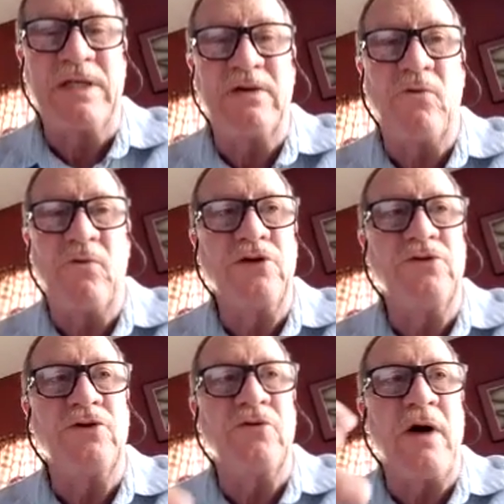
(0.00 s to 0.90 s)
into what
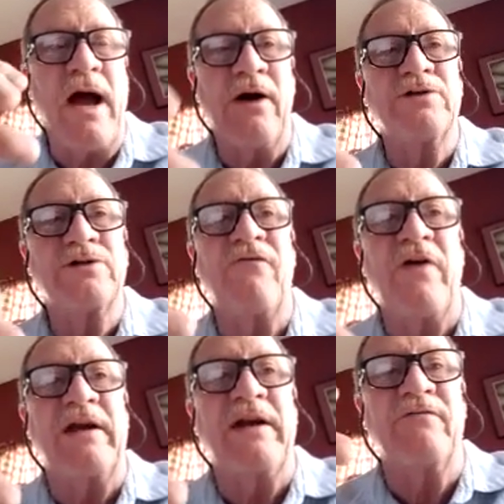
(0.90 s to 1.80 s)
you do, I also
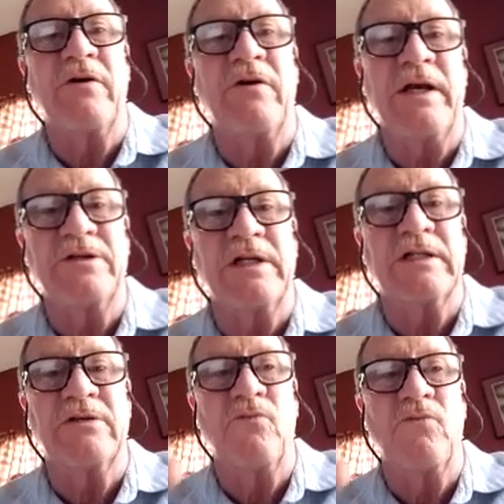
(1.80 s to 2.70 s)
find it very
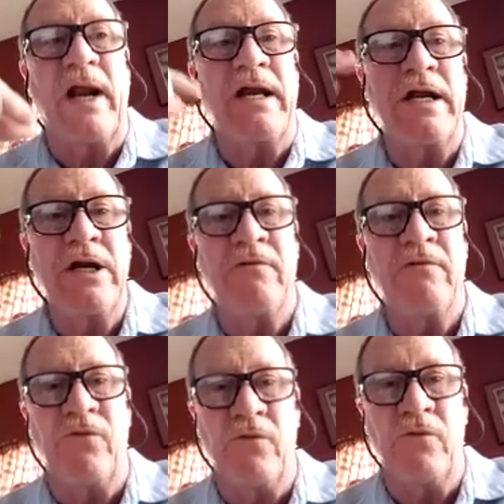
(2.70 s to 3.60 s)
interesting when I hear
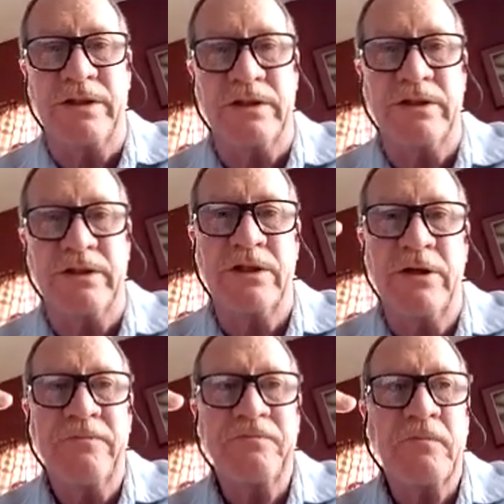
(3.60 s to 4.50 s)
voices,
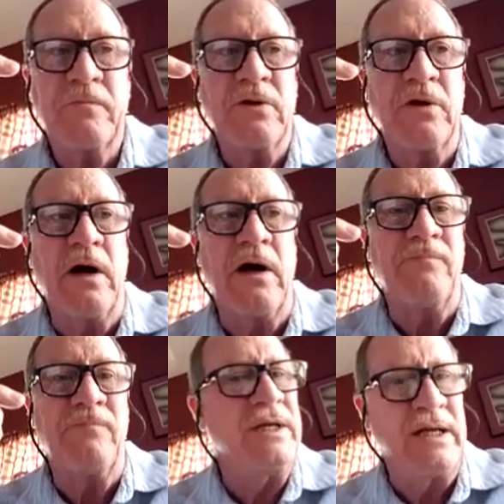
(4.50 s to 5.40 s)

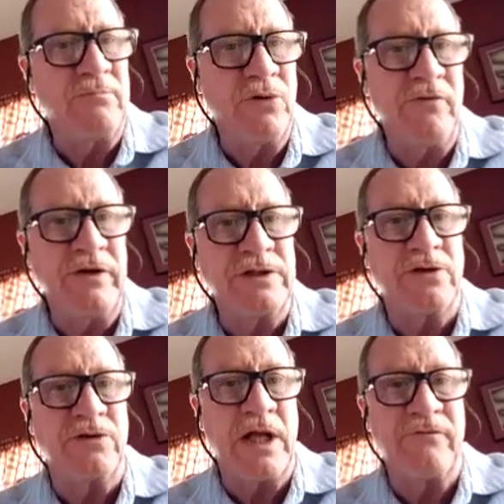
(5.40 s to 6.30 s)
be it in movies
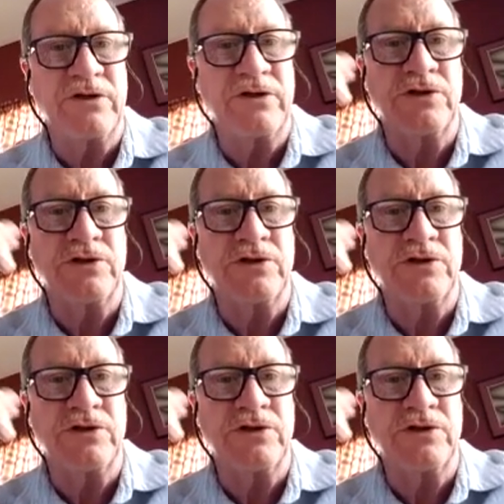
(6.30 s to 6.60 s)
or television